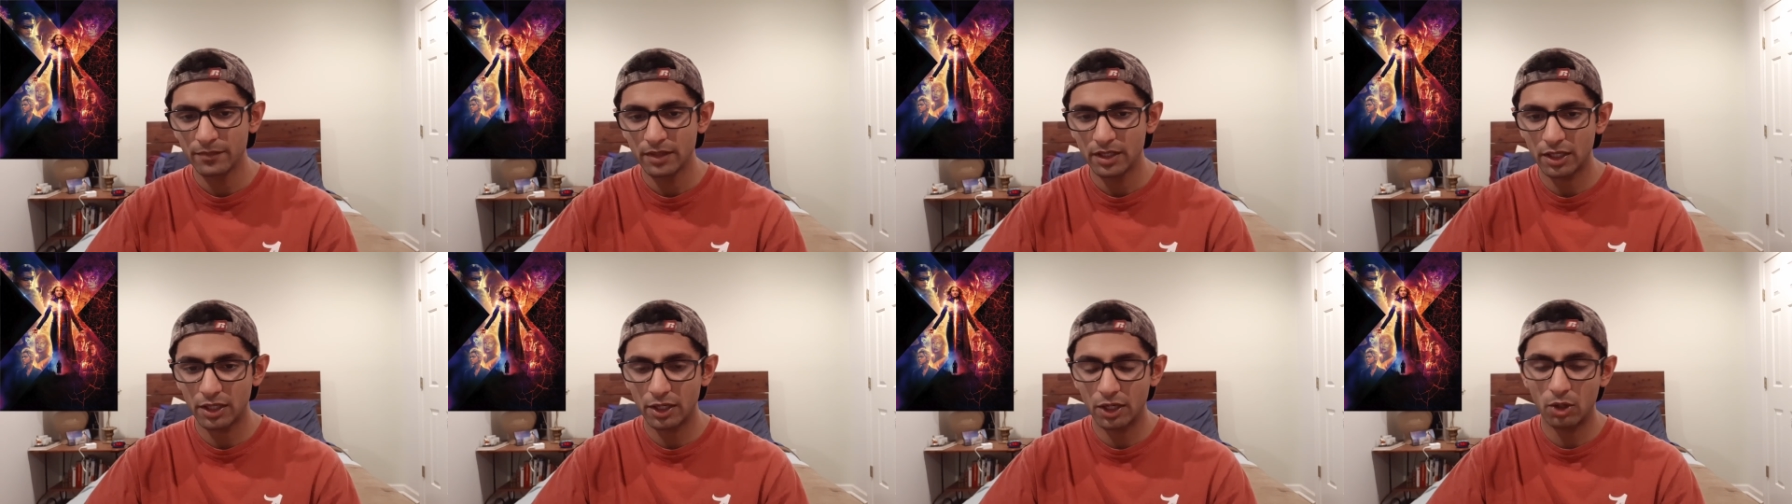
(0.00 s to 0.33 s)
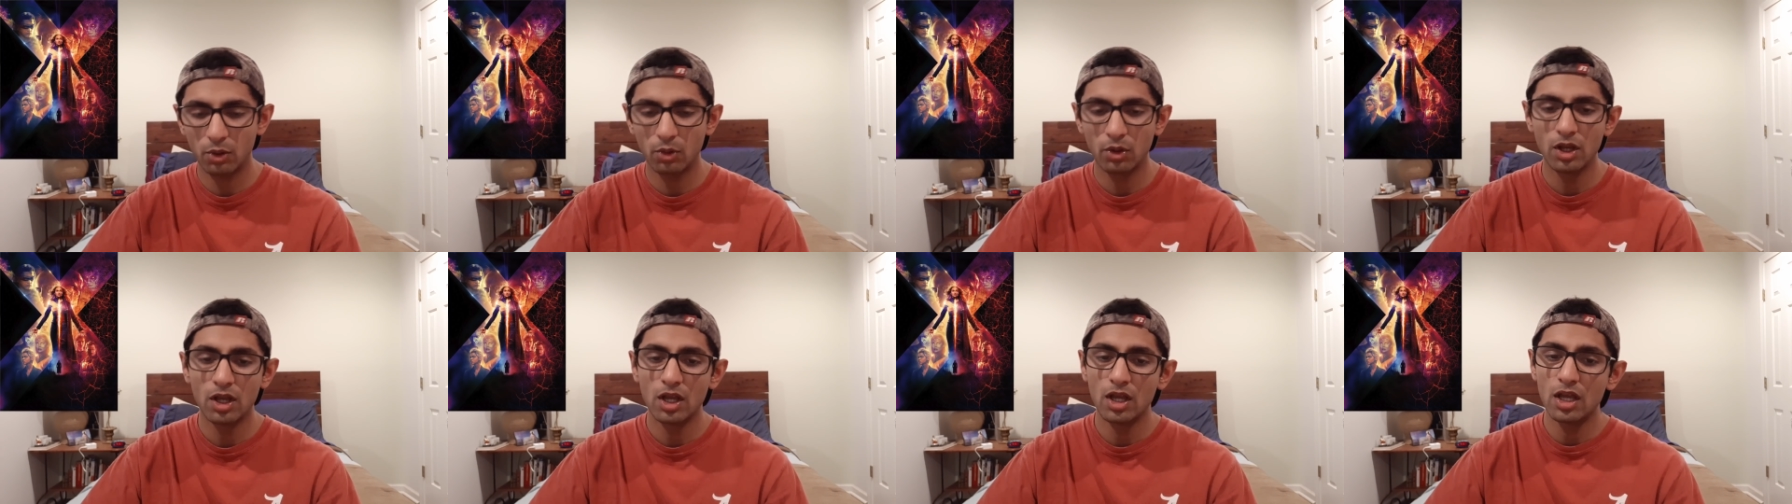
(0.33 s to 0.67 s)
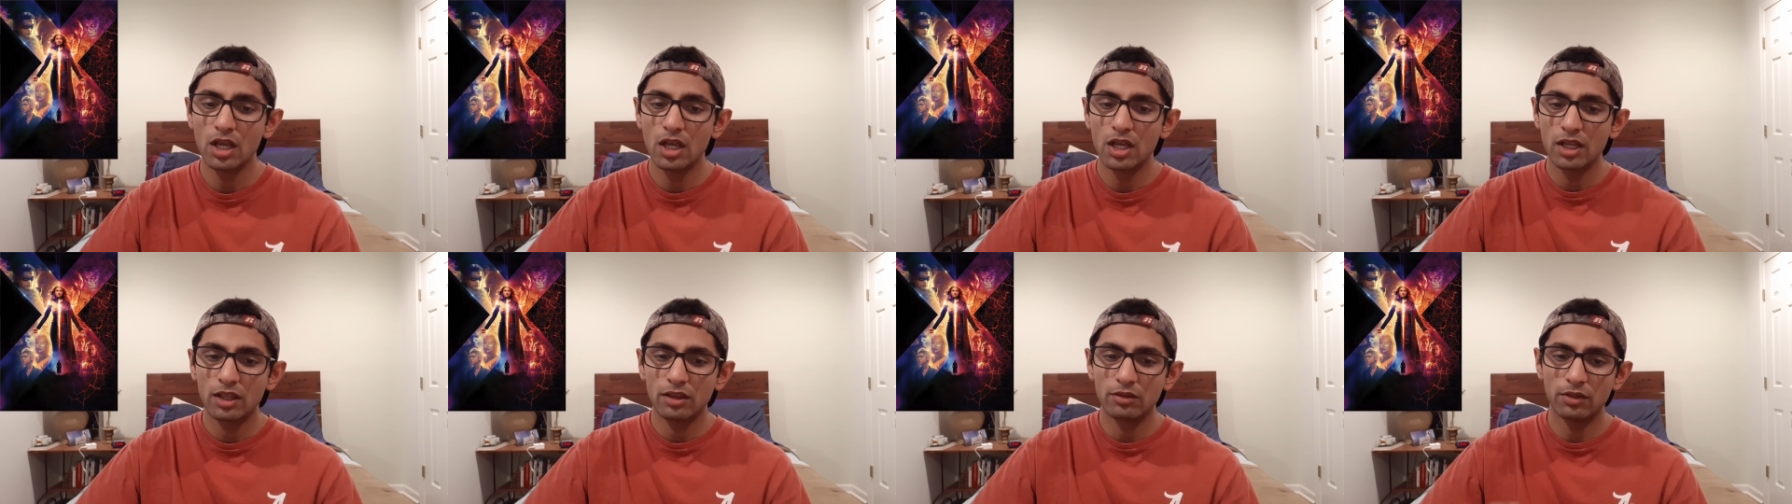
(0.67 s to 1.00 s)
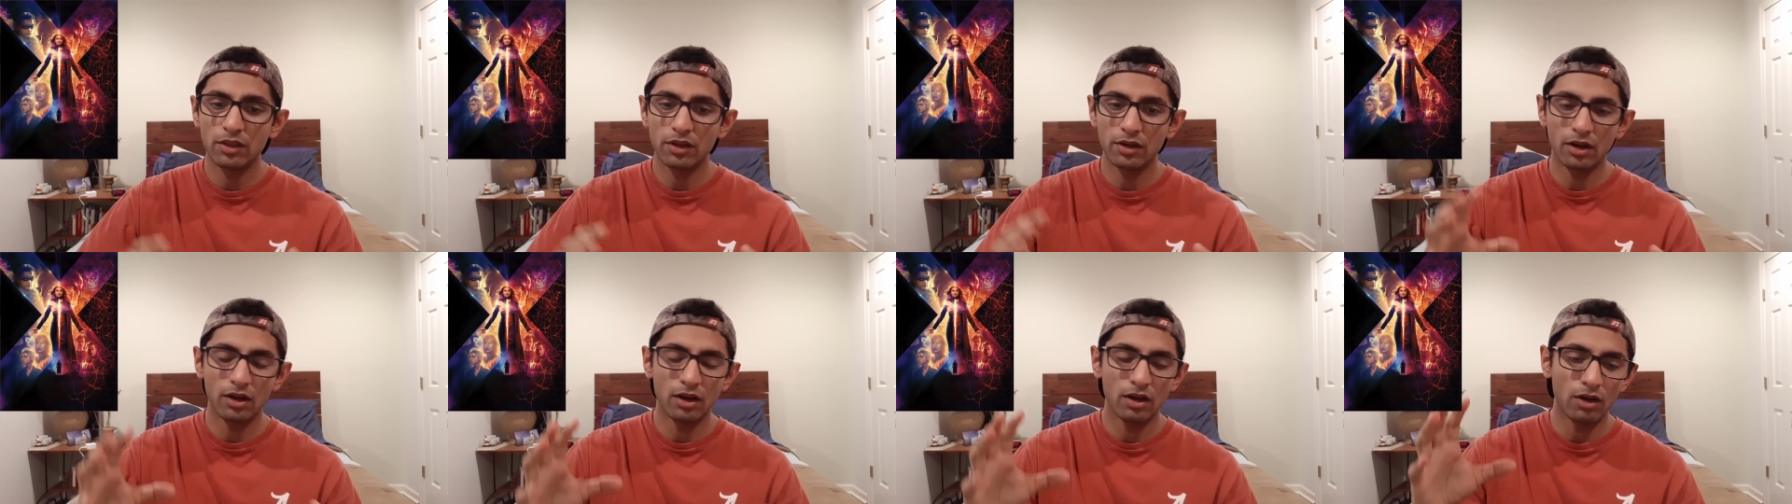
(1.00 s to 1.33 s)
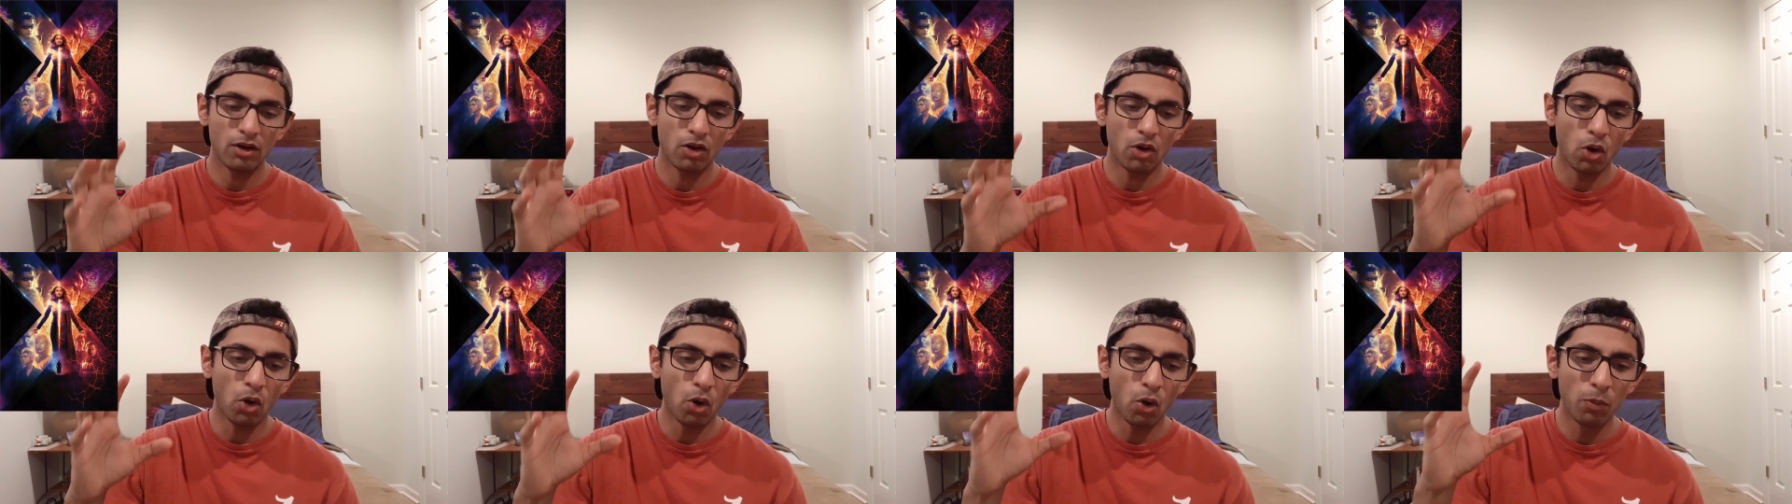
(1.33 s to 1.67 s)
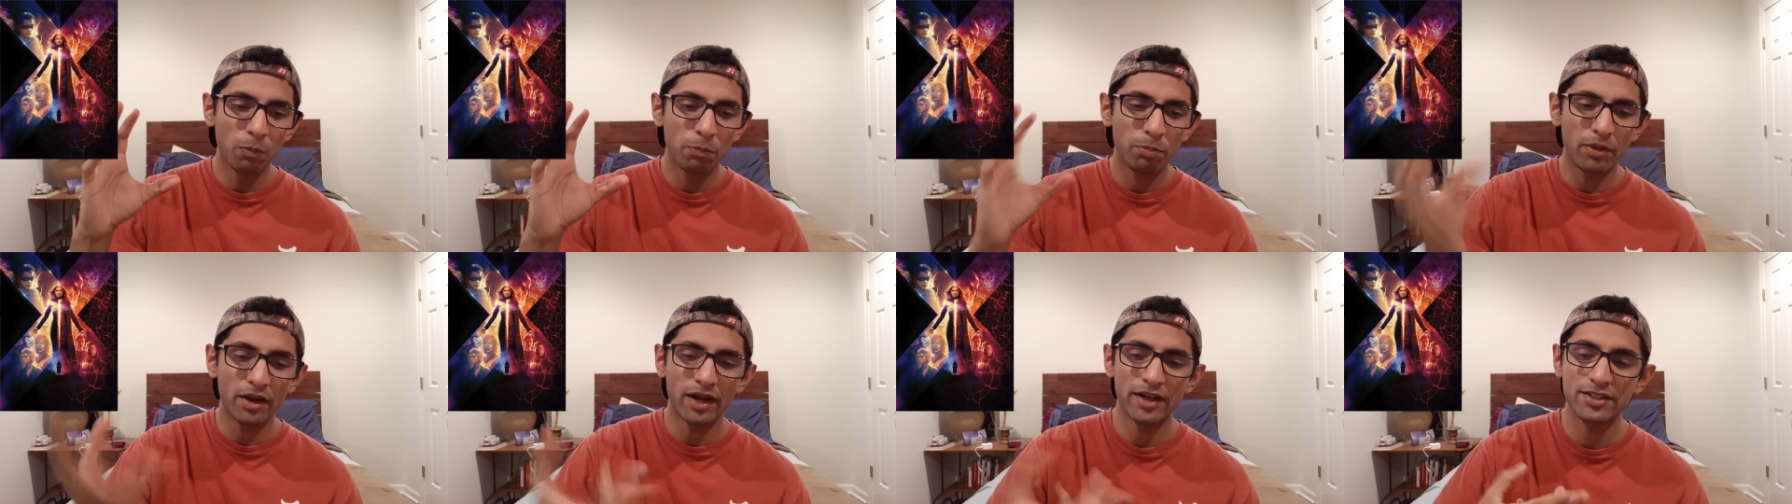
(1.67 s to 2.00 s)
You know, the whole
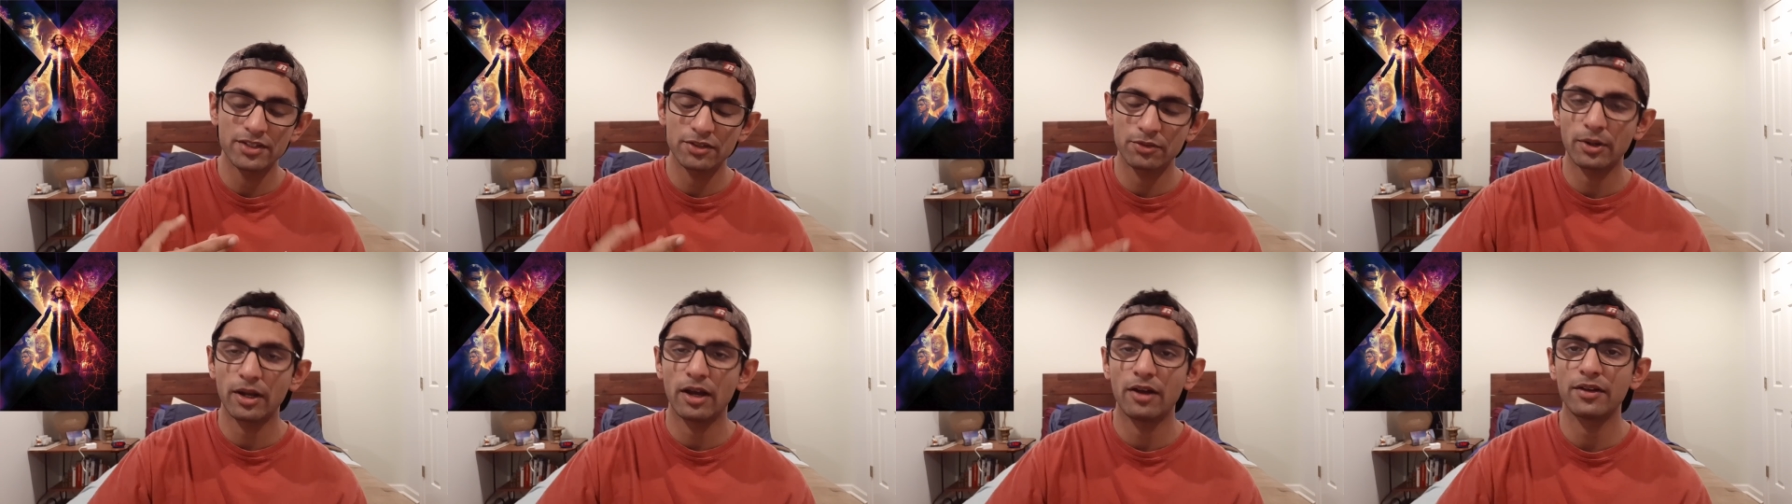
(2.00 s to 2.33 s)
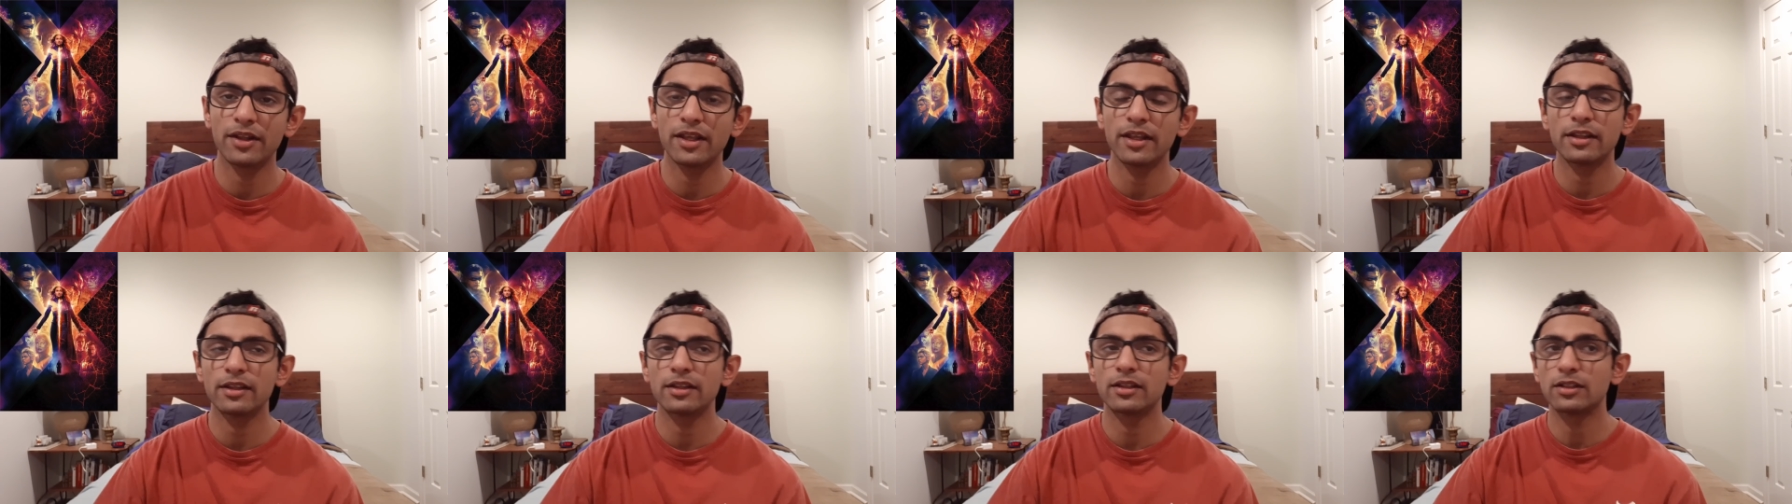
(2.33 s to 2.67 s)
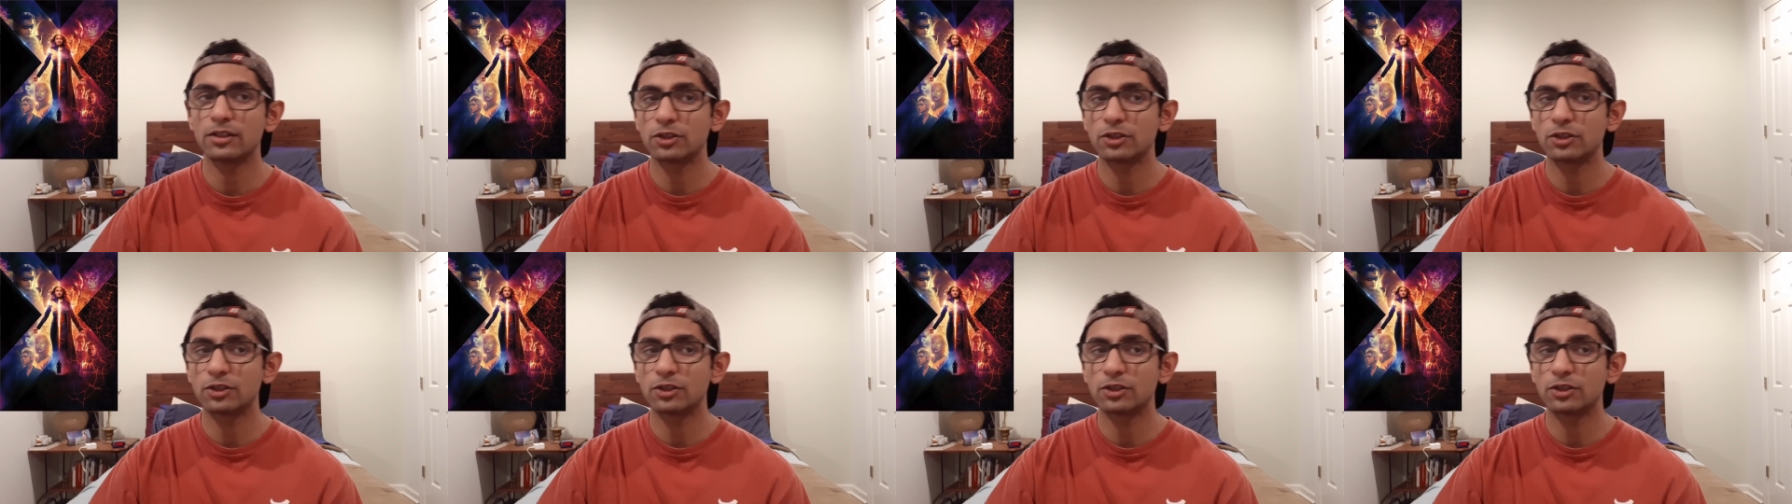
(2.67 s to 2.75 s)
buzz around it,